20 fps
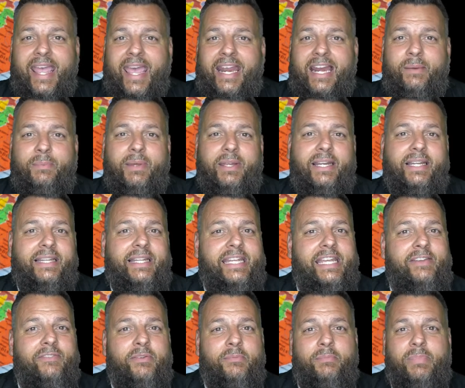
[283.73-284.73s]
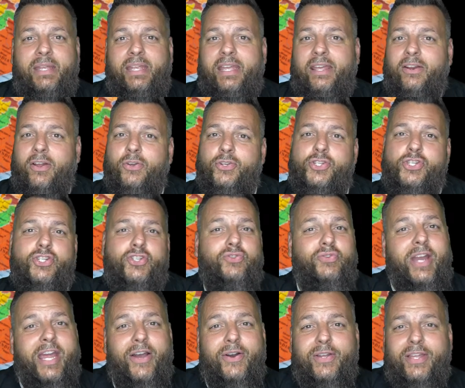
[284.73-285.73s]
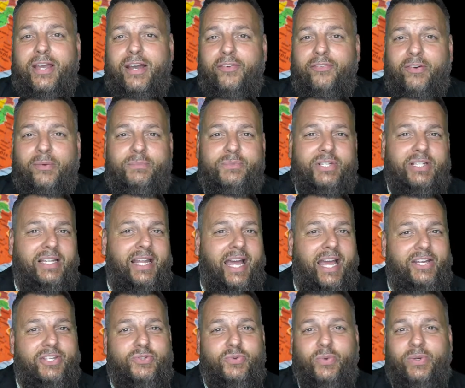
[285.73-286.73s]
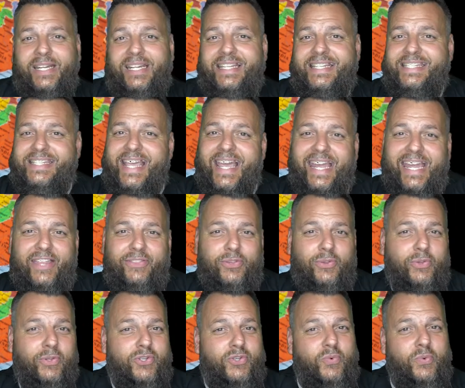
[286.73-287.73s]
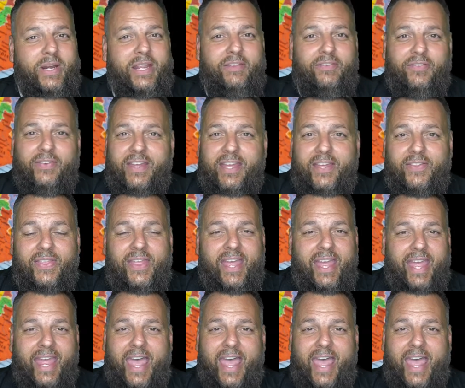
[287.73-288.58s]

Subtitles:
and I'm going to leave and be in Australia from July 22nd through the 25th.